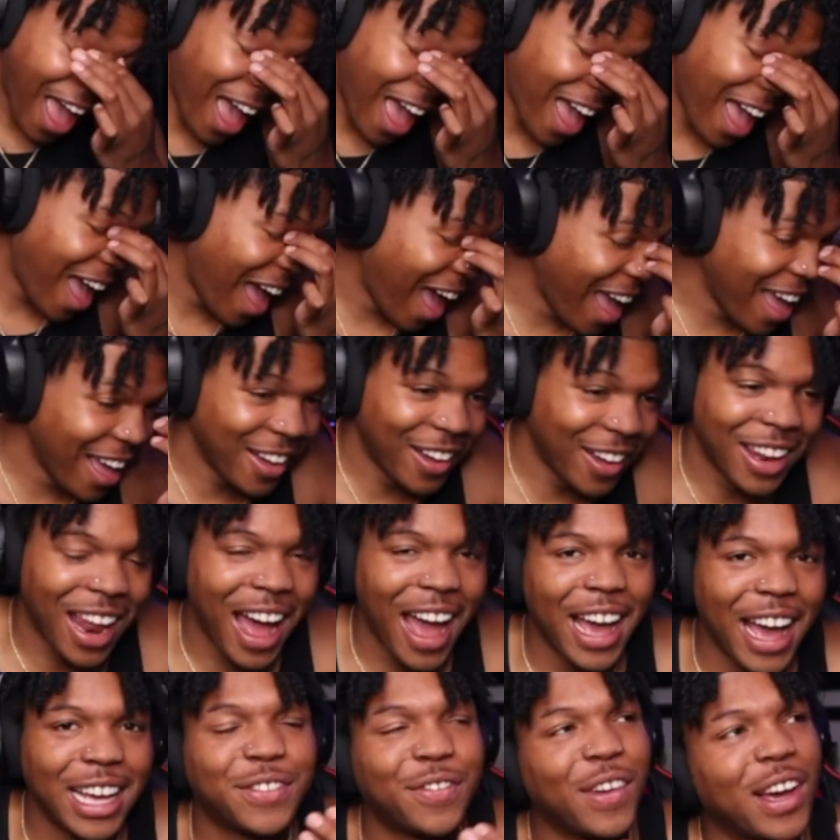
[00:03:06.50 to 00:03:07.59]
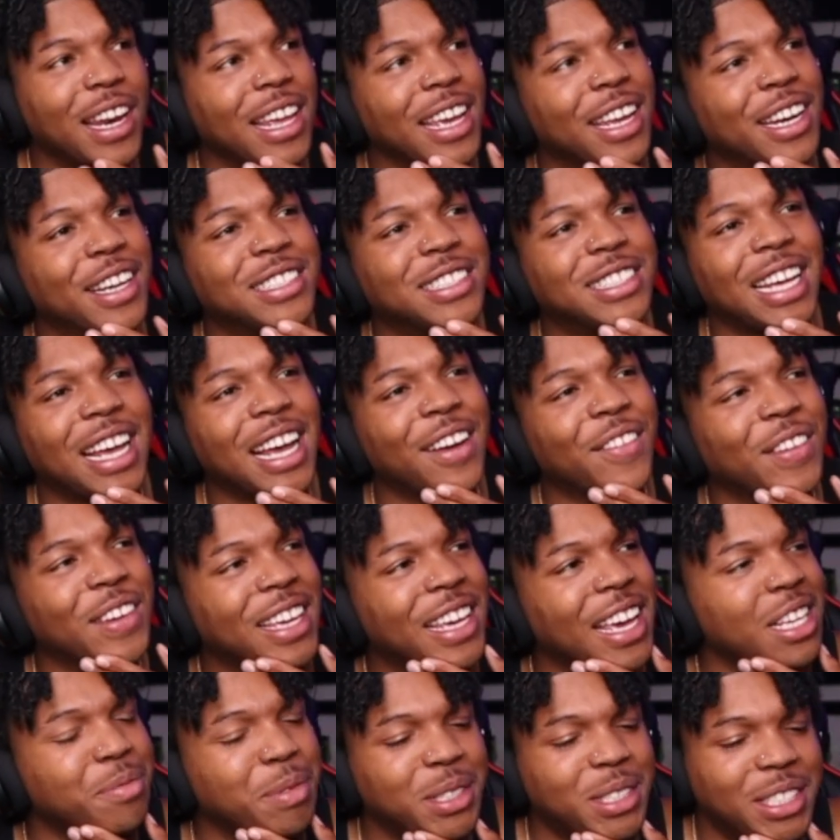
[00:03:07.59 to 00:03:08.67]
I ain't gonna lie, it's funny, you know what I'm saying? When
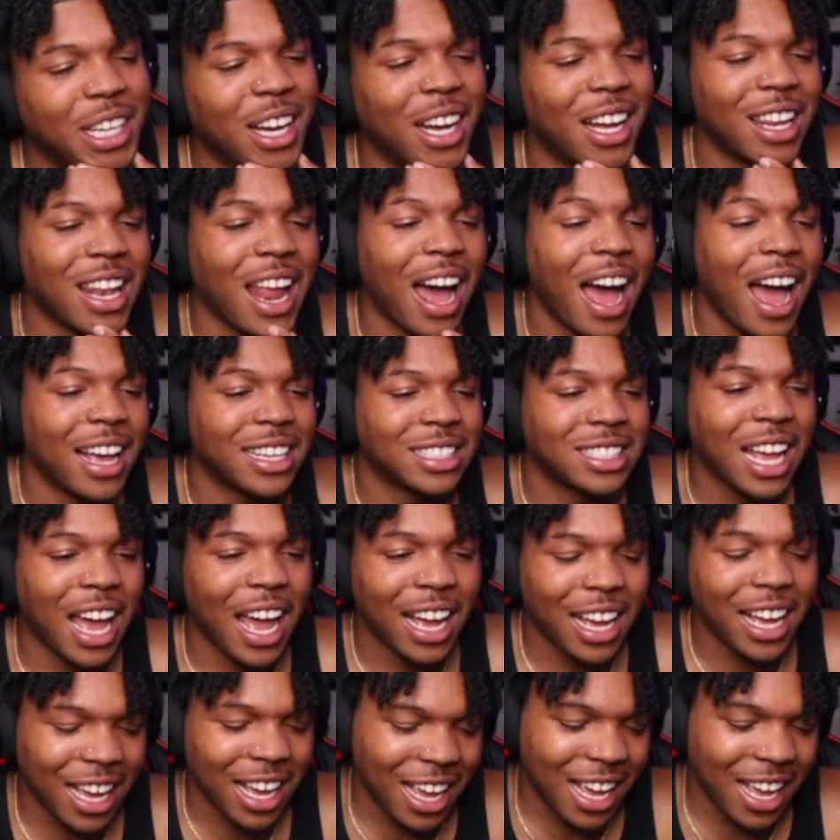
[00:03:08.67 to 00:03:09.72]
kids be telling lies, like,